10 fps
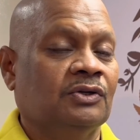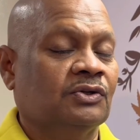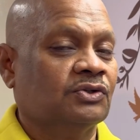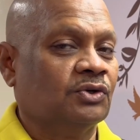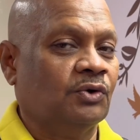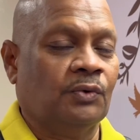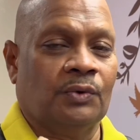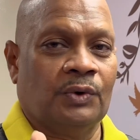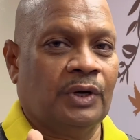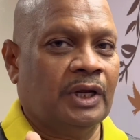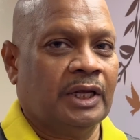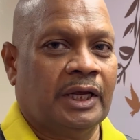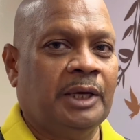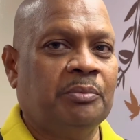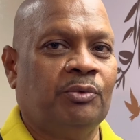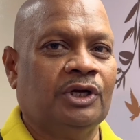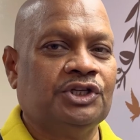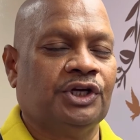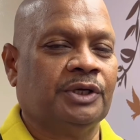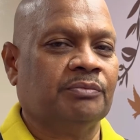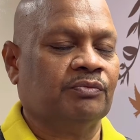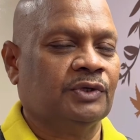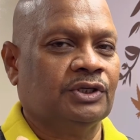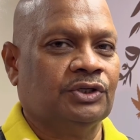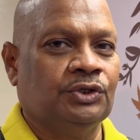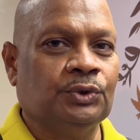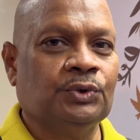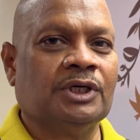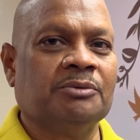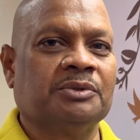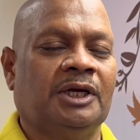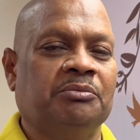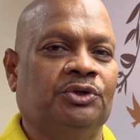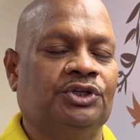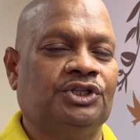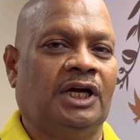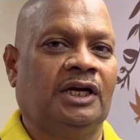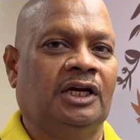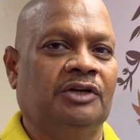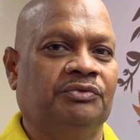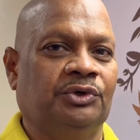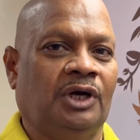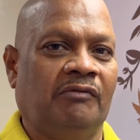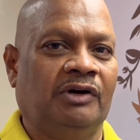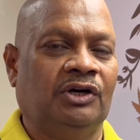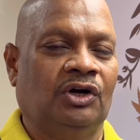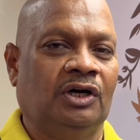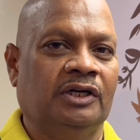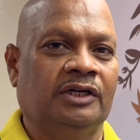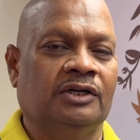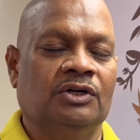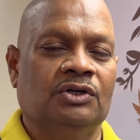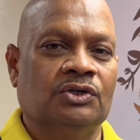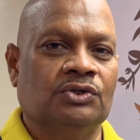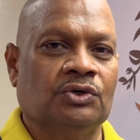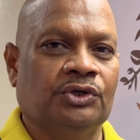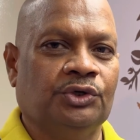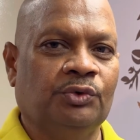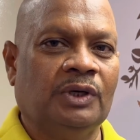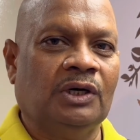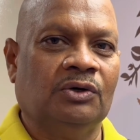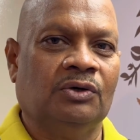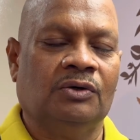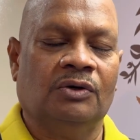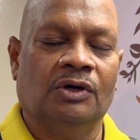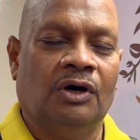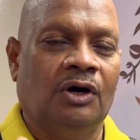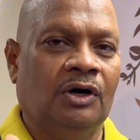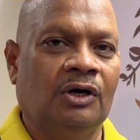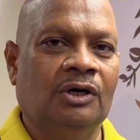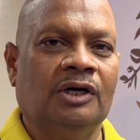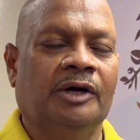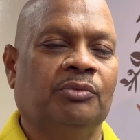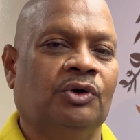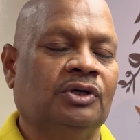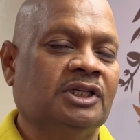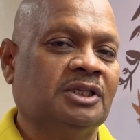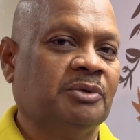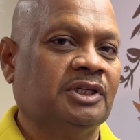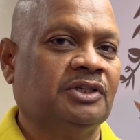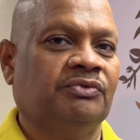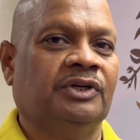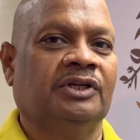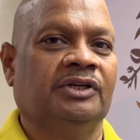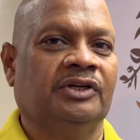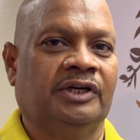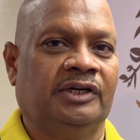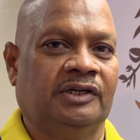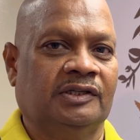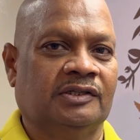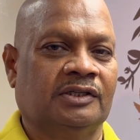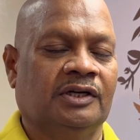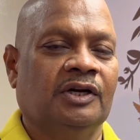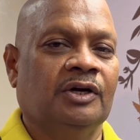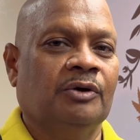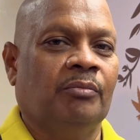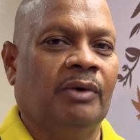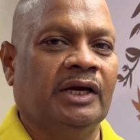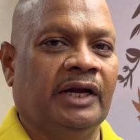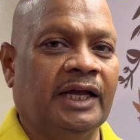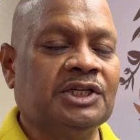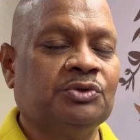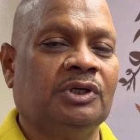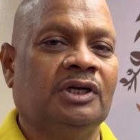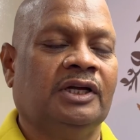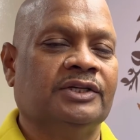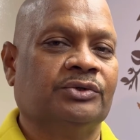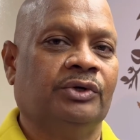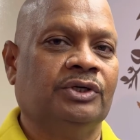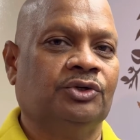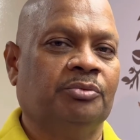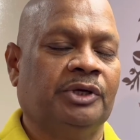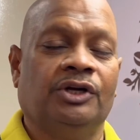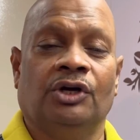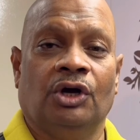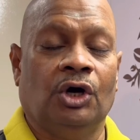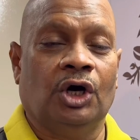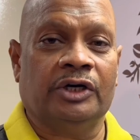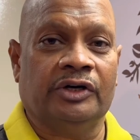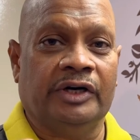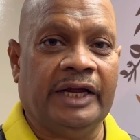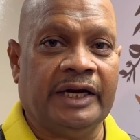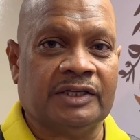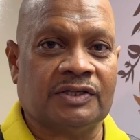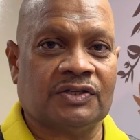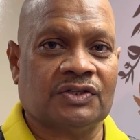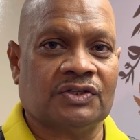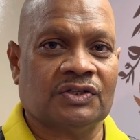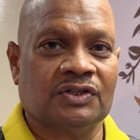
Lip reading: So keep watching. Do subscribe to the channel if you haven't already, so you will know all about the specific ingredients. My next one is going to be on dates.